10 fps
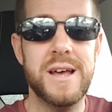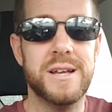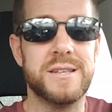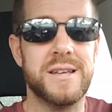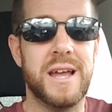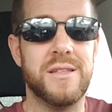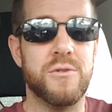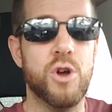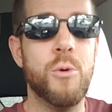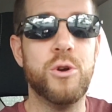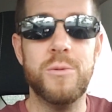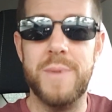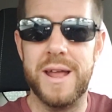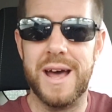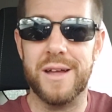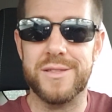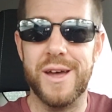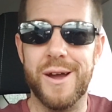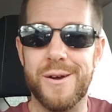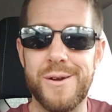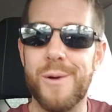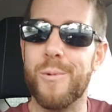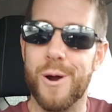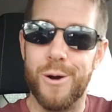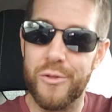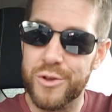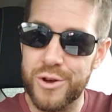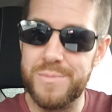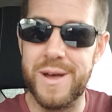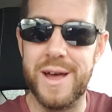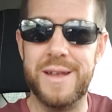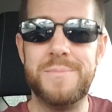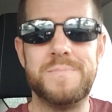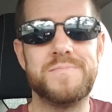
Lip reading: saying there are no good men out there. Where are all the good men?